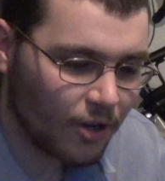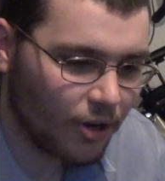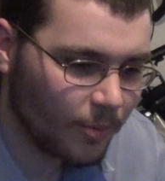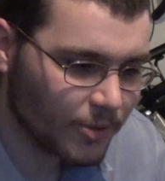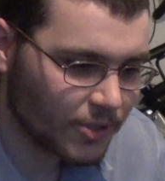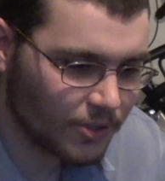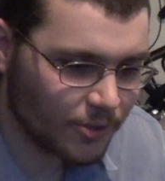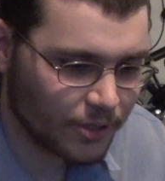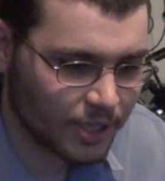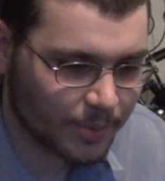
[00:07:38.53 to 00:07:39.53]
almost as
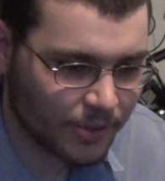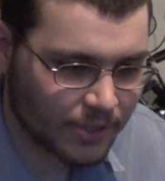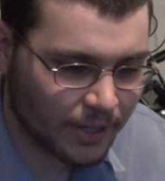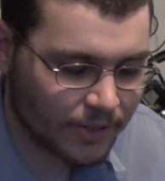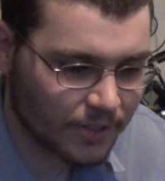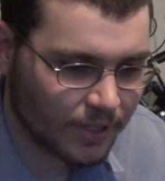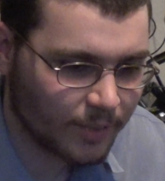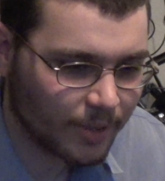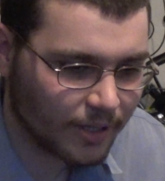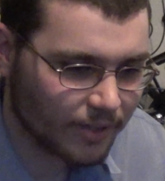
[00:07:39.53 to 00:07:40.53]
douchey as post-scarcity,
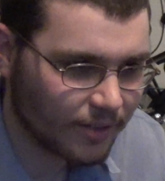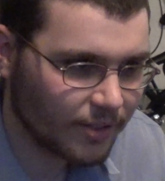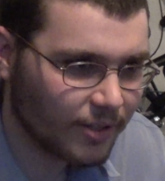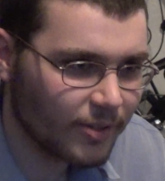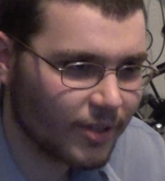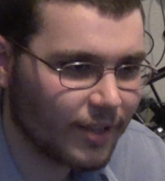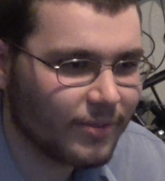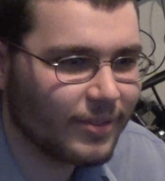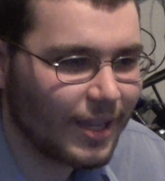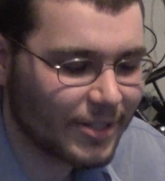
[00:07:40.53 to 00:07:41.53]
but
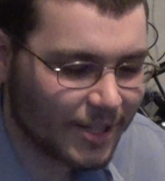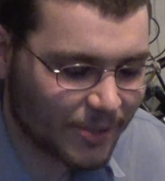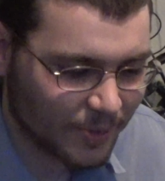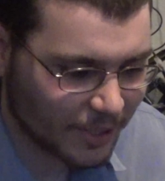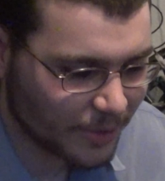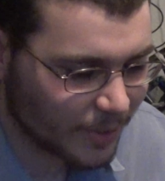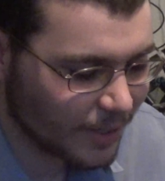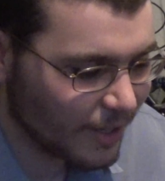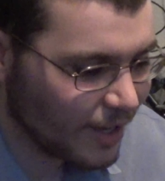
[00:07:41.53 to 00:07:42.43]
has a nice ring to it.